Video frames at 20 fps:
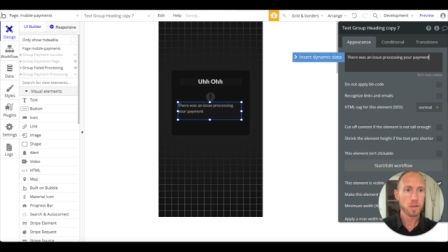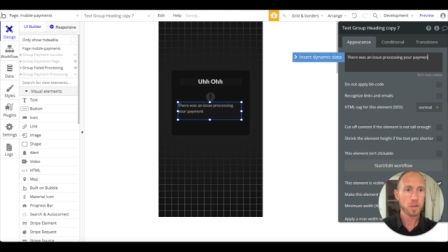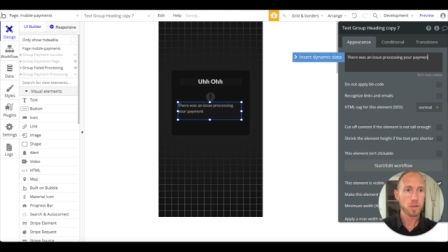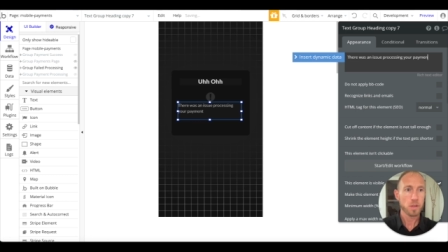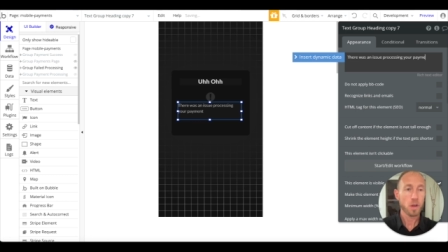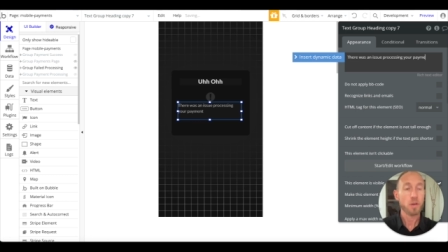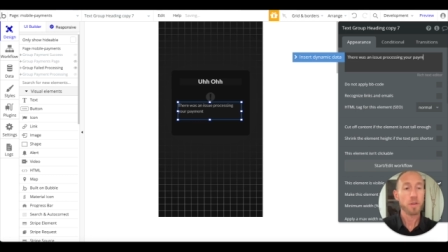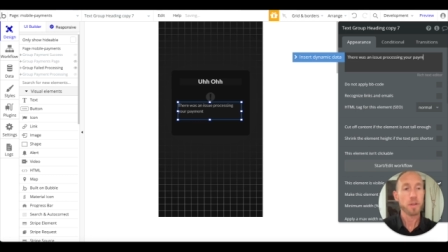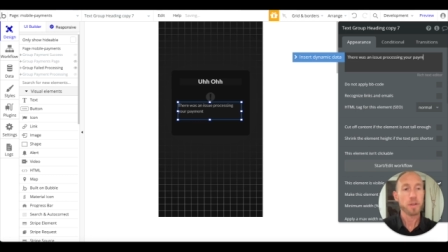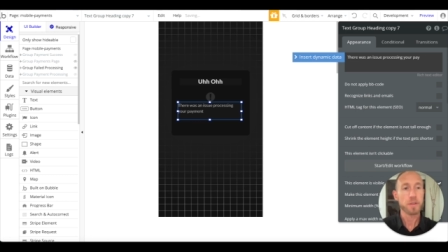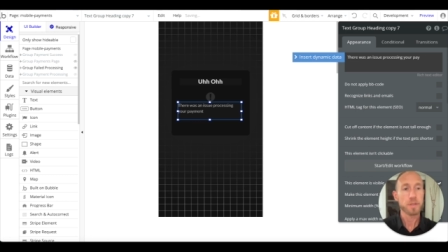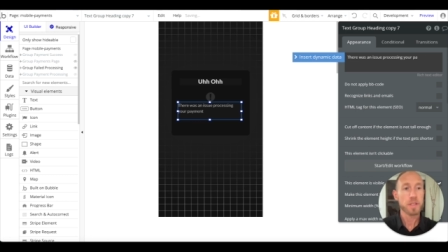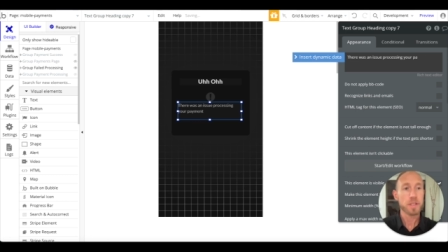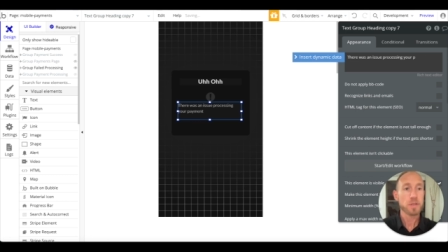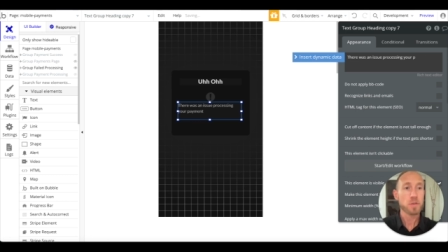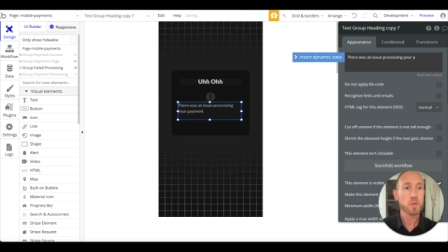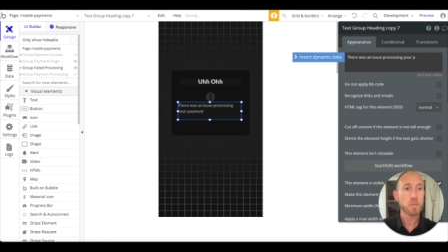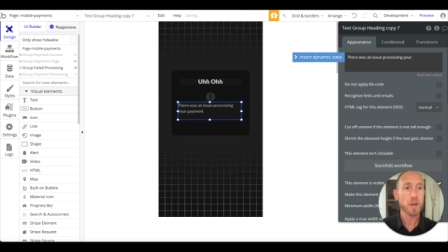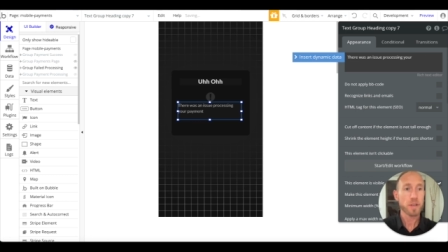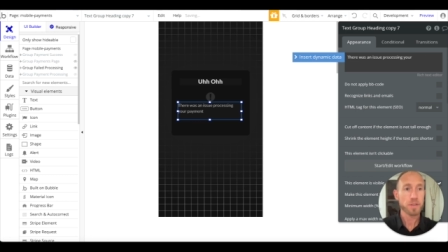Oh, there's an
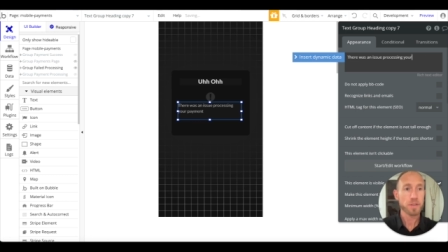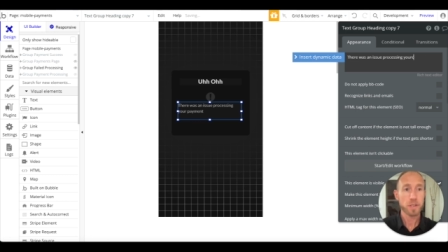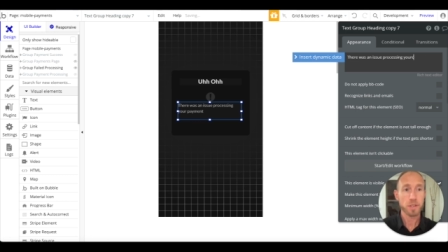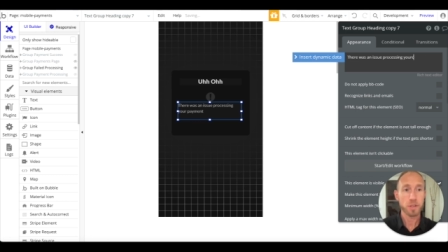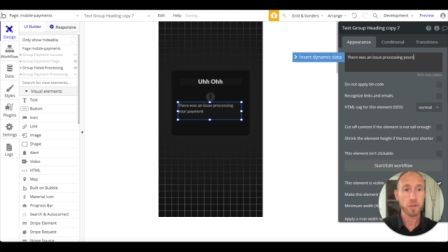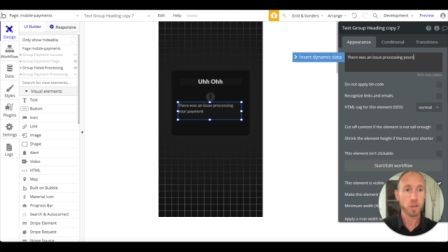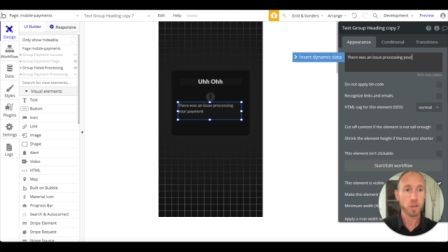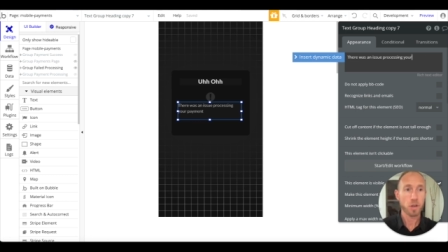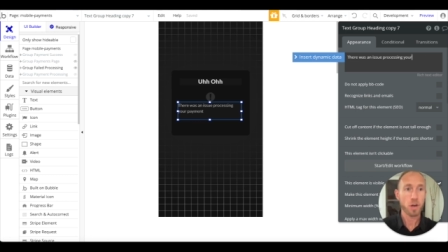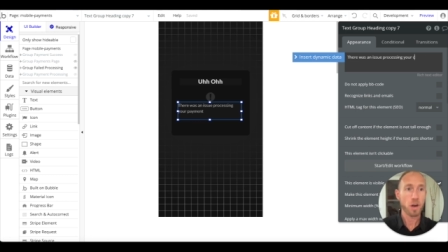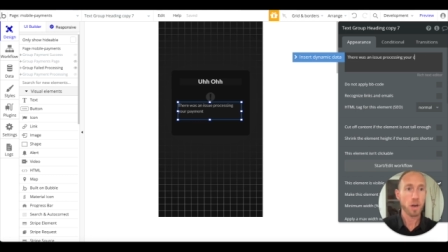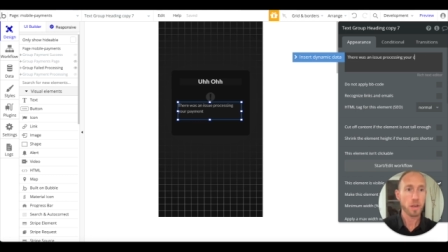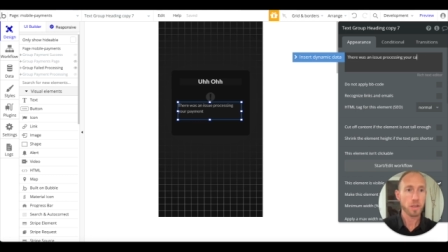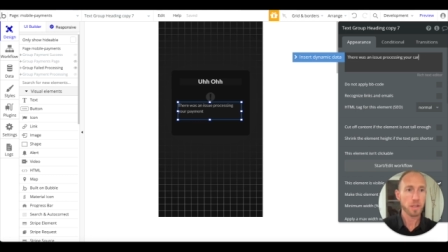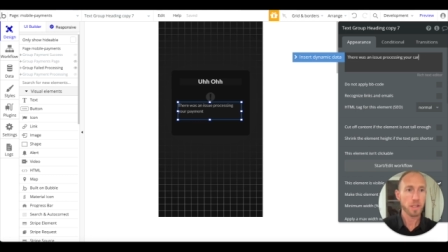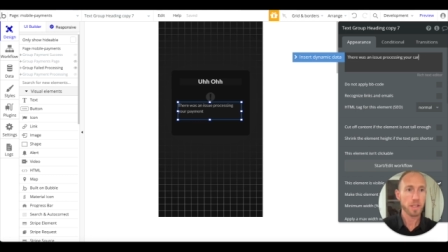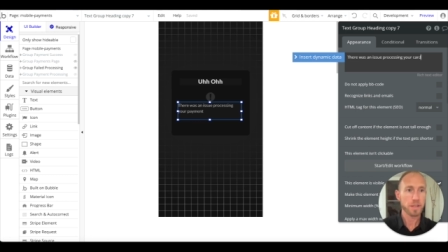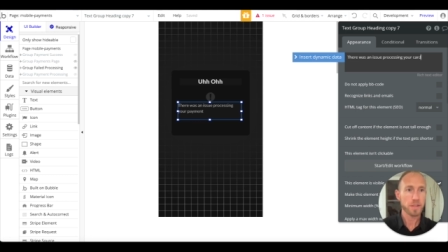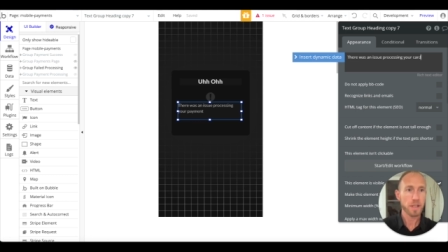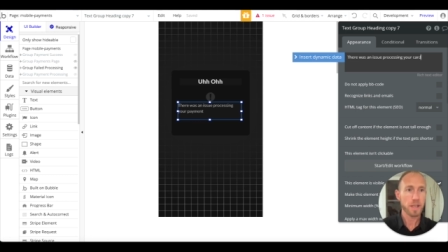issue processing your card,
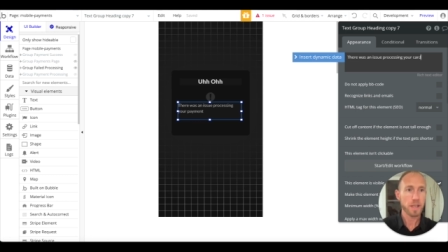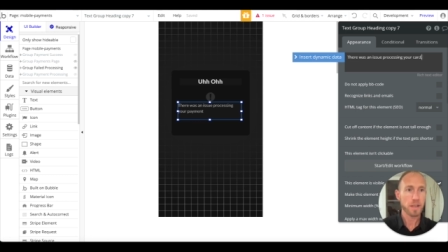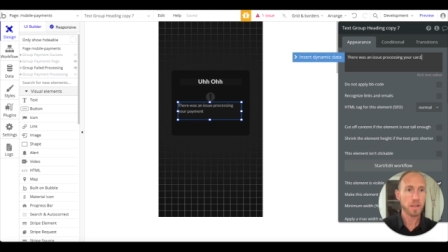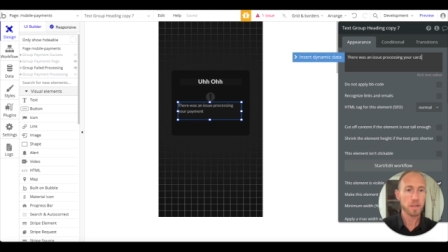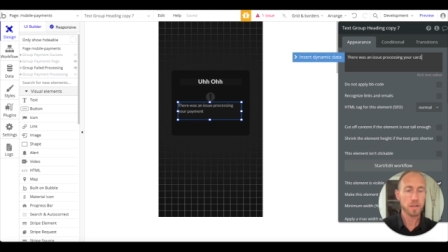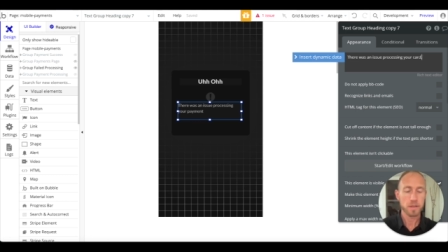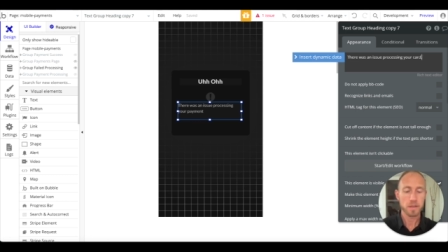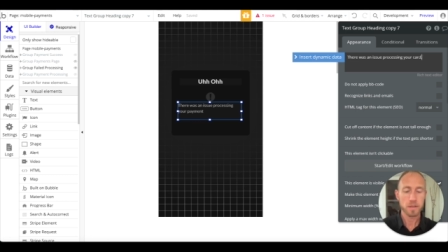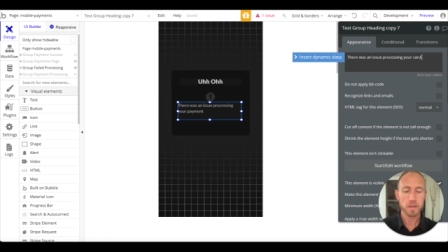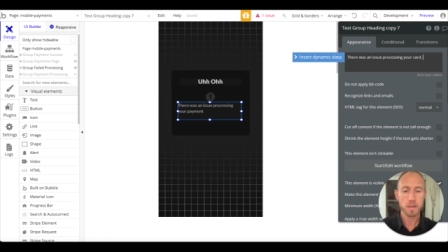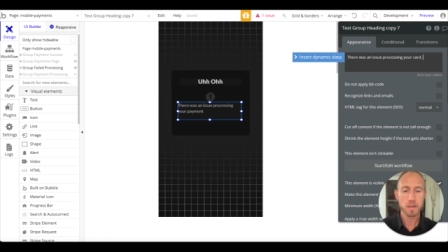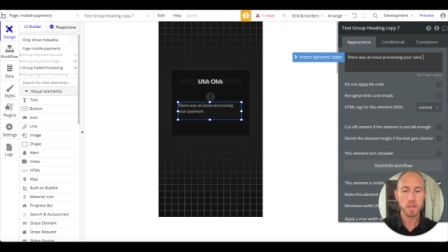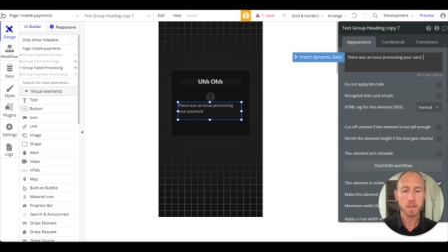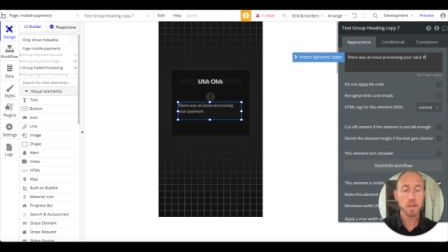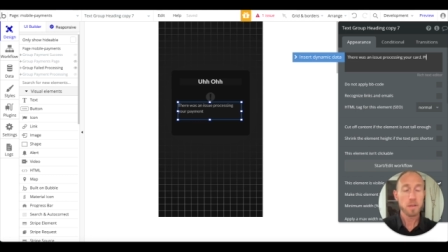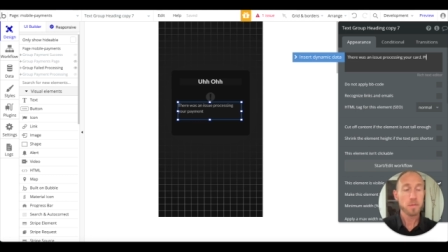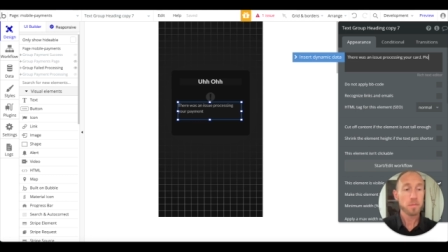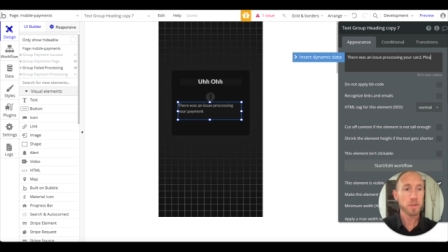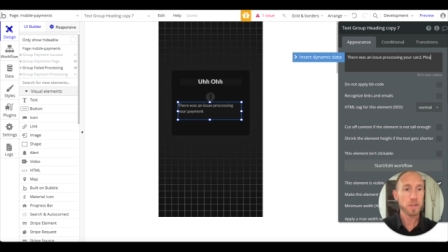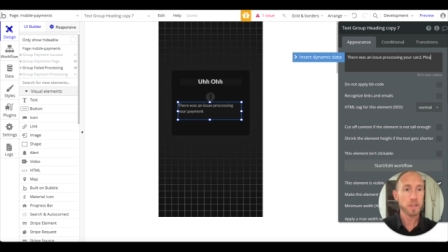let's say.
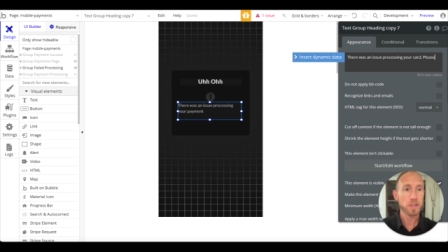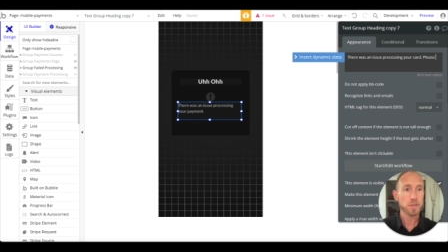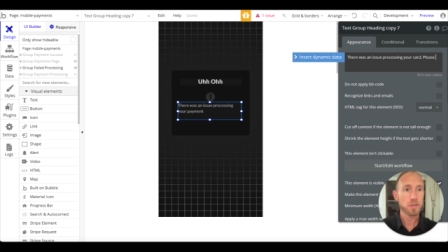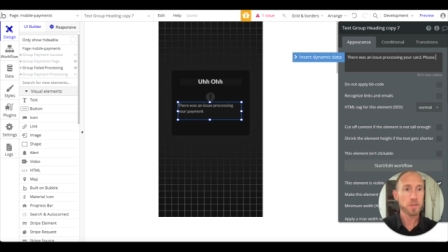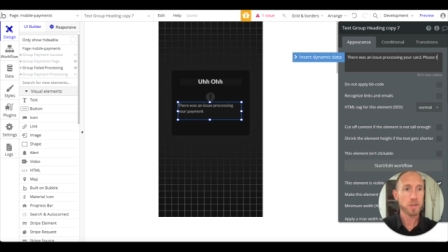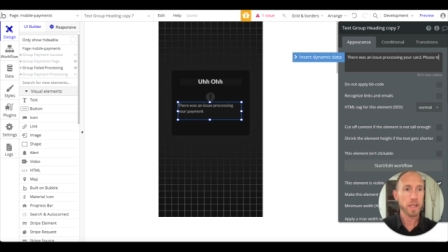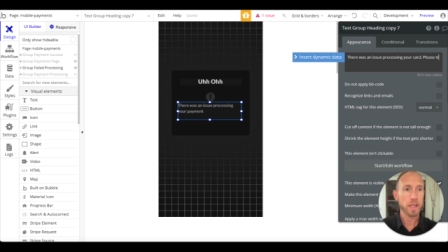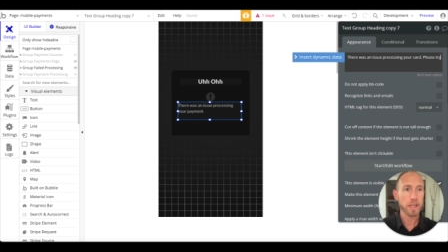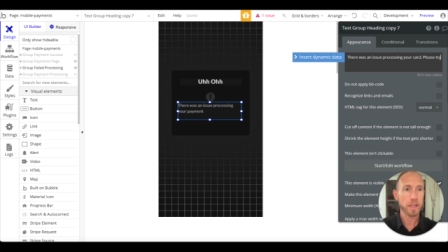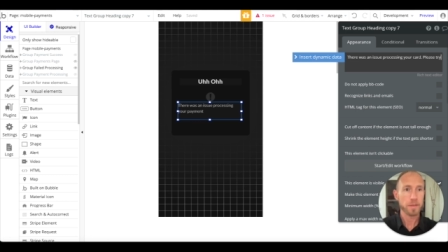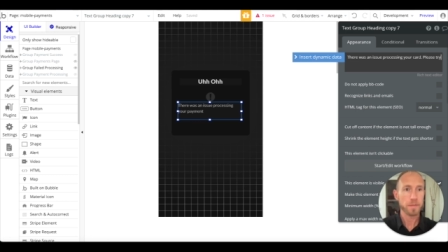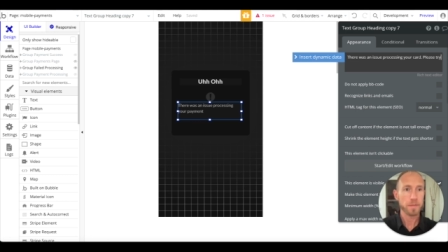Please try again.